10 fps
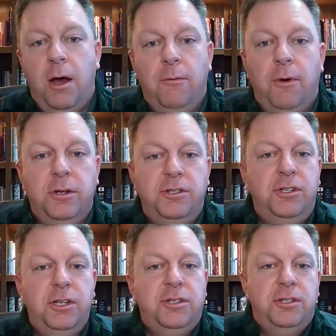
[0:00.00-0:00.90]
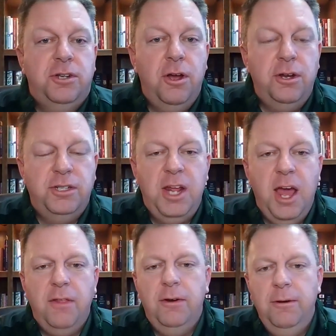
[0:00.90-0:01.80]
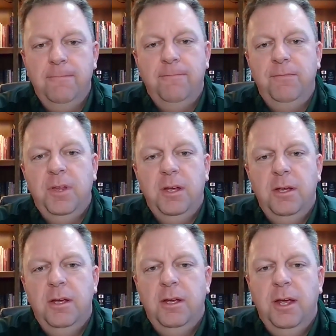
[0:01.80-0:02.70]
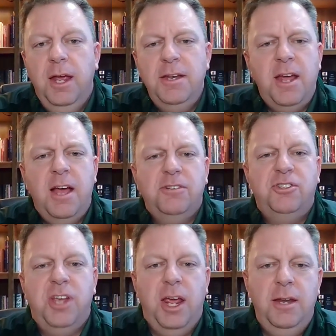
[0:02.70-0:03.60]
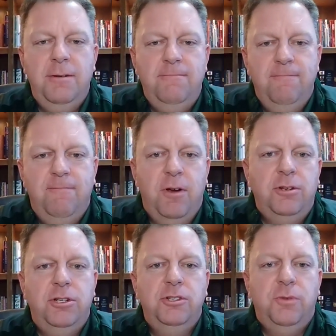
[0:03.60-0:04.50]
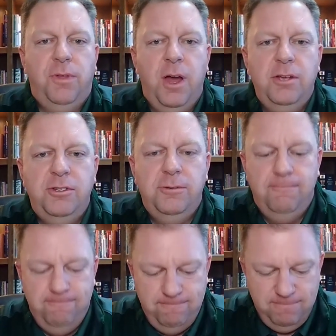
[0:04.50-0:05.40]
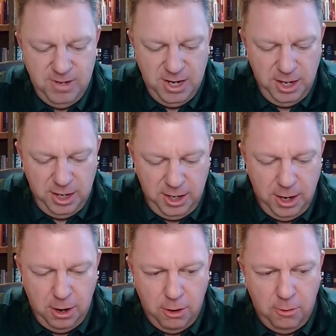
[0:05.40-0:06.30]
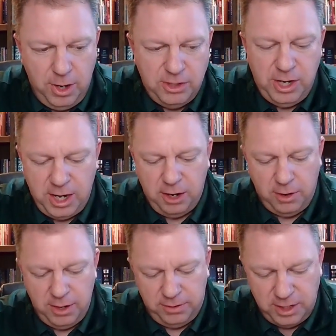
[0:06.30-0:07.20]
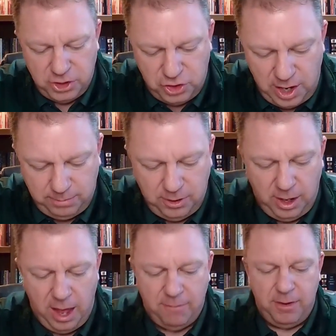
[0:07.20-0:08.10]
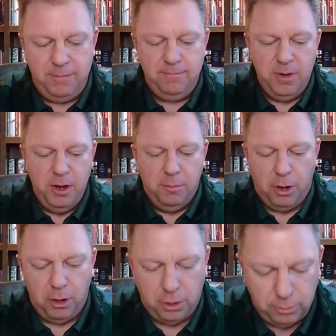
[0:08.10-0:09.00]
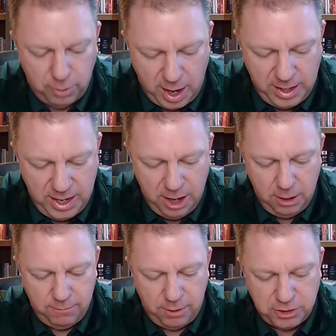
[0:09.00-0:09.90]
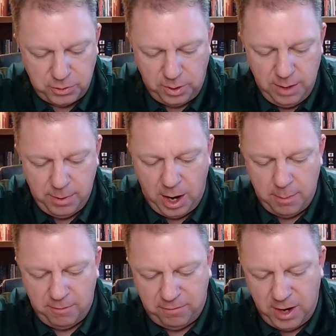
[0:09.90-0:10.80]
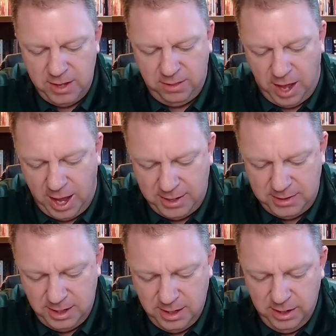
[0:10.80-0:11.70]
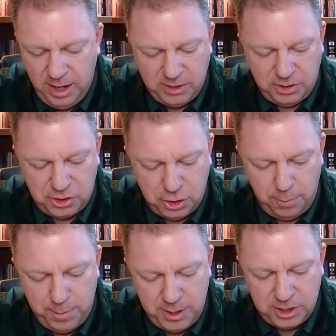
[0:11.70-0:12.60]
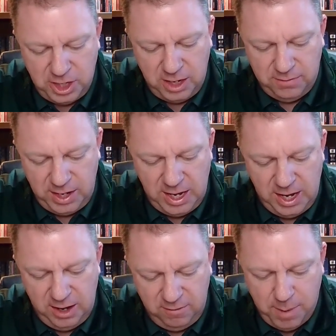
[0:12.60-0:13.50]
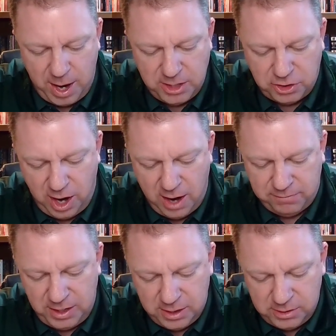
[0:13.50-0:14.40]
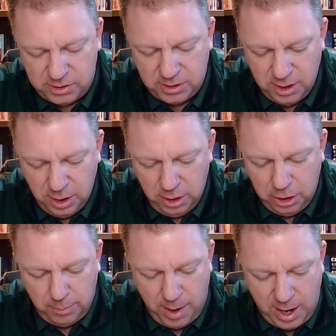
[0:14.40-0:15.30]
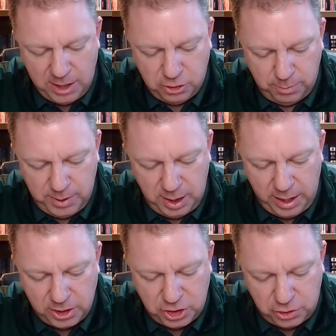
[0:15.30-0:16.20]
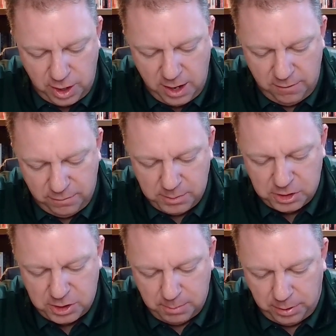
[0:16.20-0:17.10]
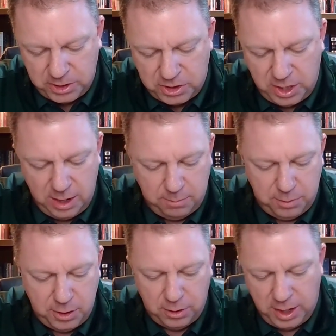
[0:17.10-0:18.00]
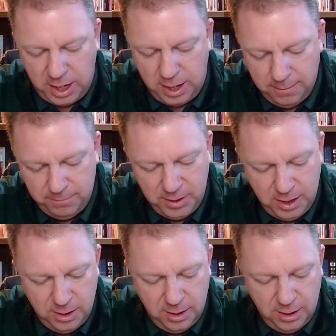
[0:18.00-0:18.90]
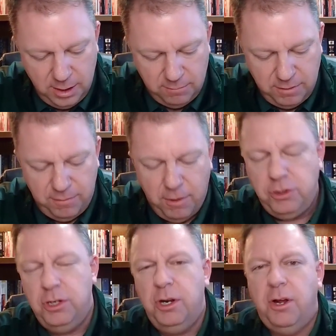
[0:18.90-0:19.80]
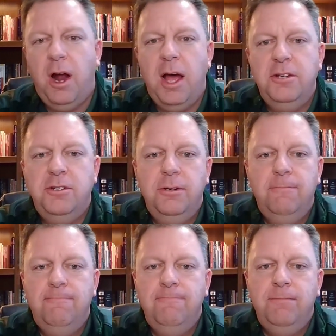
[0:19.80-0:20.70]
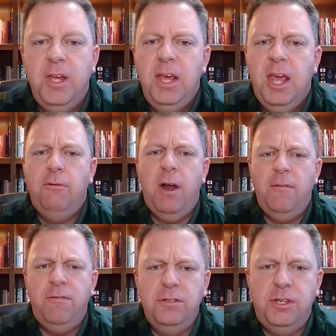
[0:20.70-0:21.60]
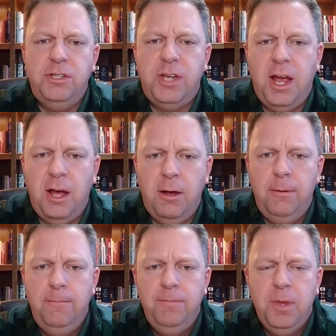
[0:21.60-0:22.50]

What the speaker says: one's just as good as the other. Isn't that how Satan functions with us? In 2 Corinthians chapter 11, Paul writing here in verse 3, but I'm afraid that, as a serpent deceived Eve by his craftiness, your minds will be led astray from the simplicity and purity of devotion to Christ. He references how